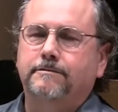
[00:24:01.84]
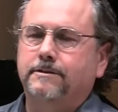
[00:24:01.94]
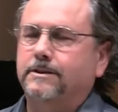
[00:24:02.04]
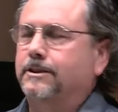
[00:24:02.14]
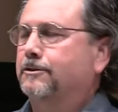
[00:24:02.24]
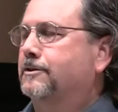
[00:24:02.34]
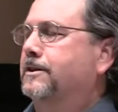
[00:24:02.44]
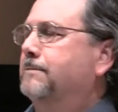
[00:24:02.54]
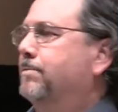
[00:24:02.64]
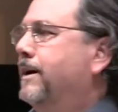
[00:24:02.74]

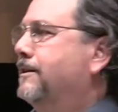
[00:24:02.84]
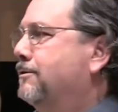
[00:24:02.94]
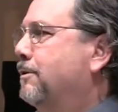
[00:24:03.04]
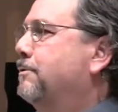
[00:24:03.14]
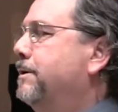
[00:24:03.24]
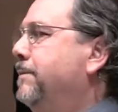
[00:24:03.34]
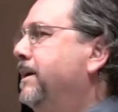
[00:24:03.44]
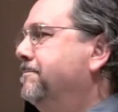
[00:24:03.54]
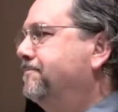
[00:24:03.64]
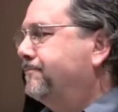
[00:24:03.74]
interesting place where we
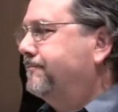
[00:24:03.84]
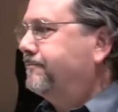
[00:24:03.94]
meet.